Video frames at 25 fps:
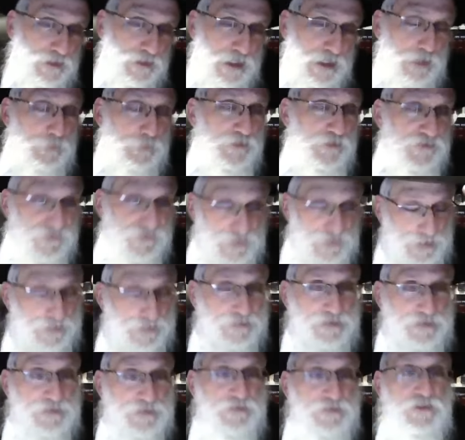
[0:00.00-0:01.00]
and we say
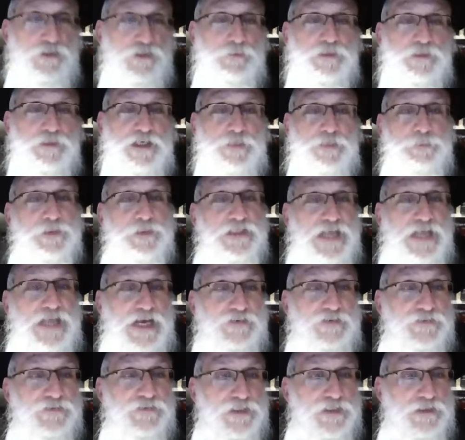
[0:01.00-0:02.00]
it in the Yom Kippur
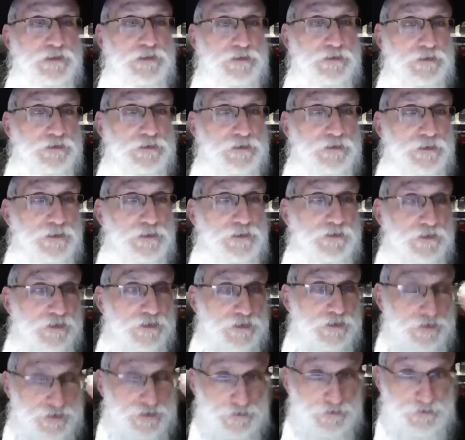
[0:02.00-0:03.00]
davening, in
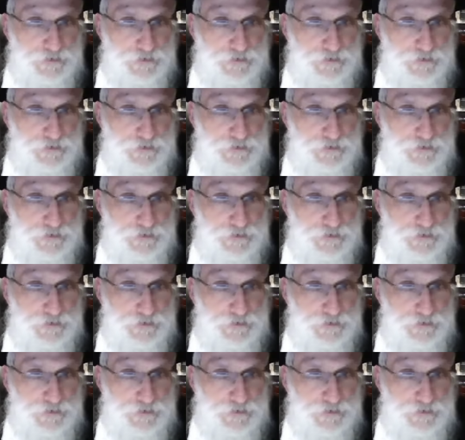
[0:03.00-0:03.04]
the